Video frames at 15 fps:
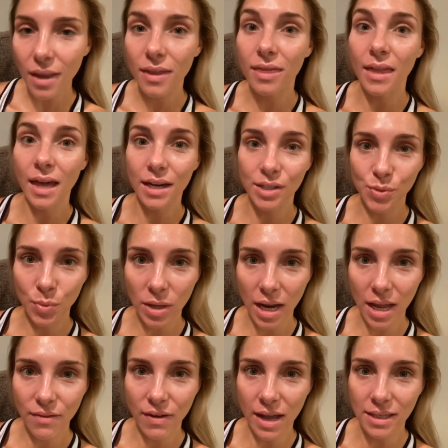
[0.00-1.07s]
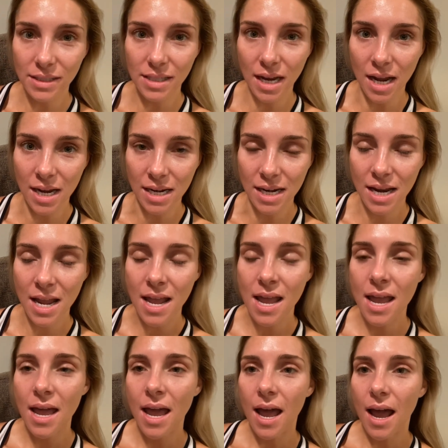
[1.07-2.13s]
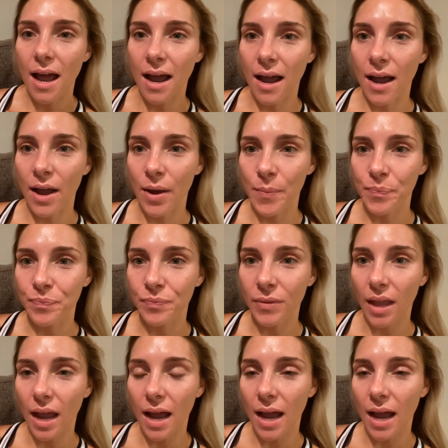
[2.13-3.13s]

that is what I have had done. Um,